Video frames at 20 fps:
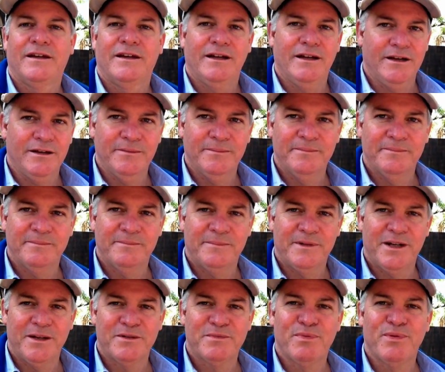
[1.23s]
Hello,
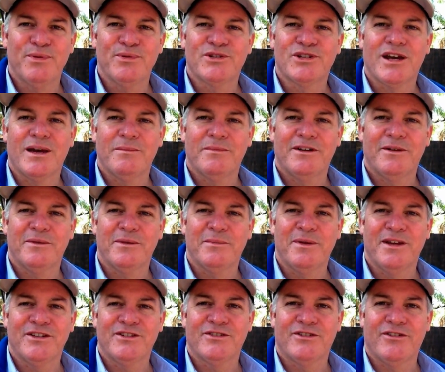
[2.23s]
my name is Paul Chapman. I'm the
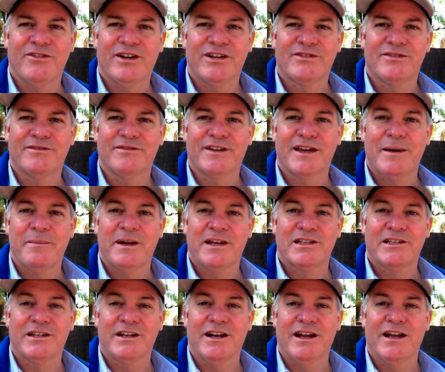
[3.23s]
Managing Director of
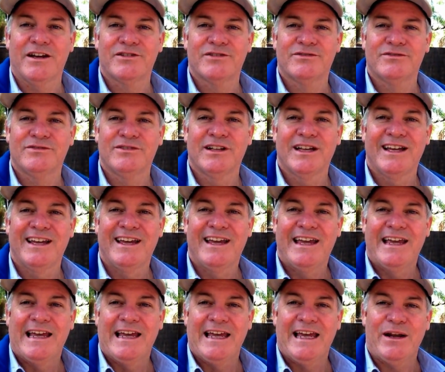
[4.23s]
CATMAX International,
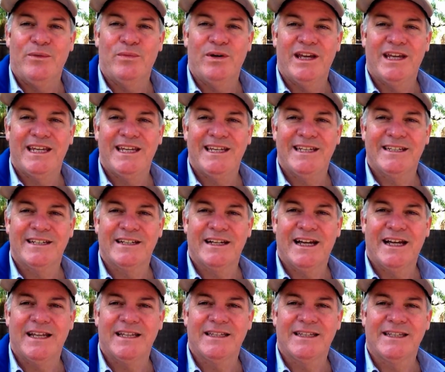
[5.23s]
and we're here
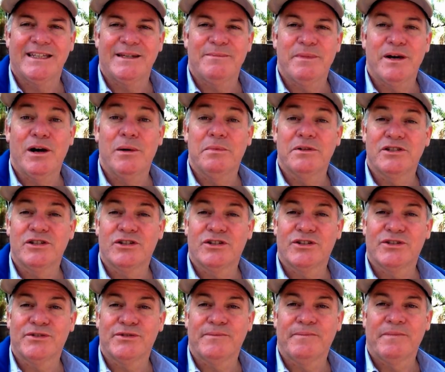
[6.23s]
today at the Melbourne
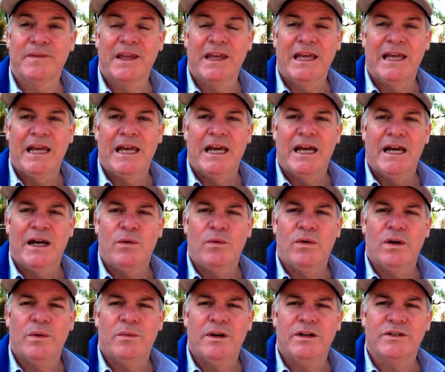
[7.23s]
Zoo.
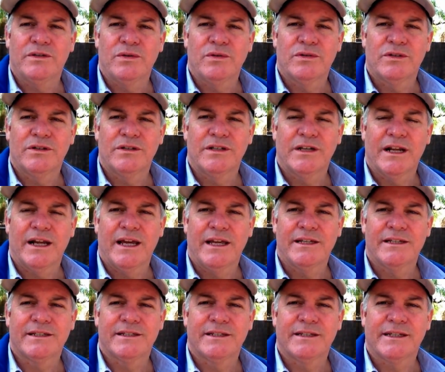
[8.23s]
What I want to talk to you
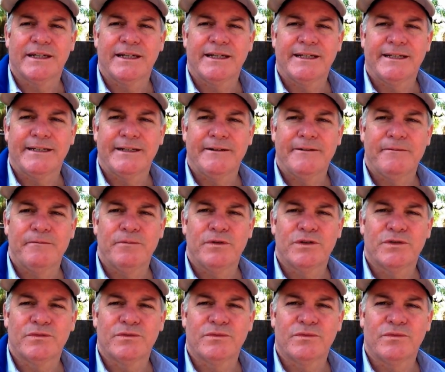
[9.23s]
today is,
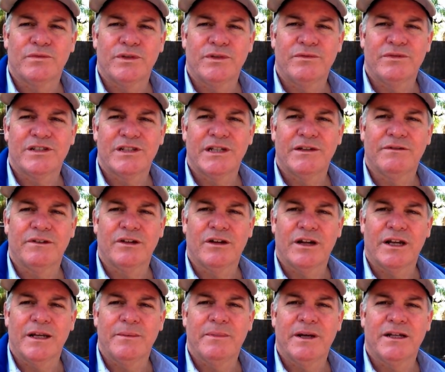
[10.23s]
which we receive a
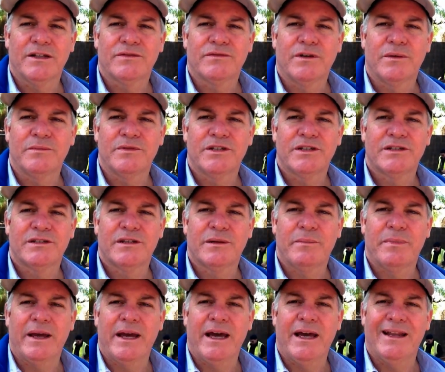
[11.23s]
lot of emails from, is just
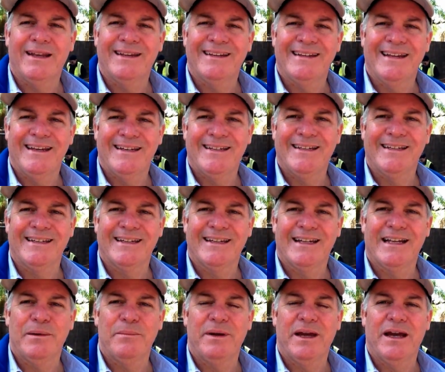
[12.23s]
about netting
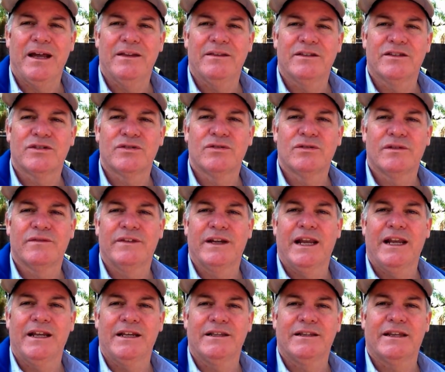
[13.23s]
and about the sort of
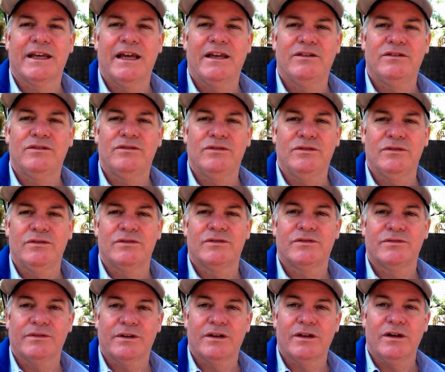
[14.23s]
netting that you
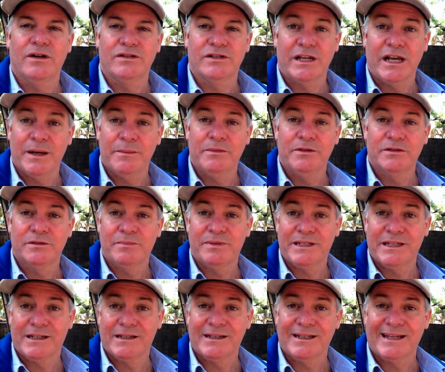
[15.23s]
use to enclose animals,
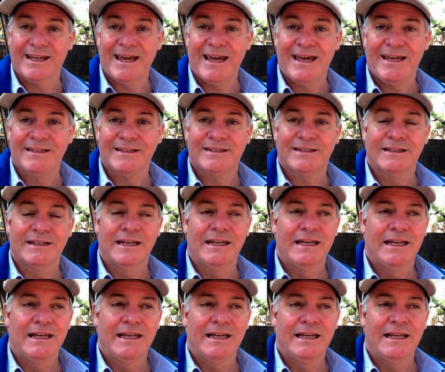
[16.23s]
particularly cats.